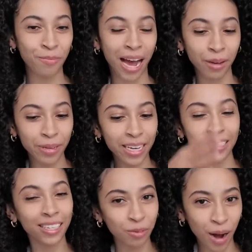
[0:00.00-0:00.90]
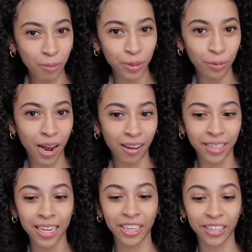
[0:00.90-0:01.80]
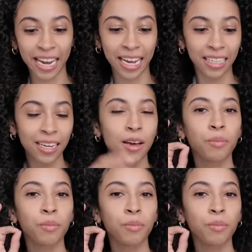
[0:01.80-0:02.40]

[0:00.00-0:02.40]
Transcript: bag because it's wrapped around your hand,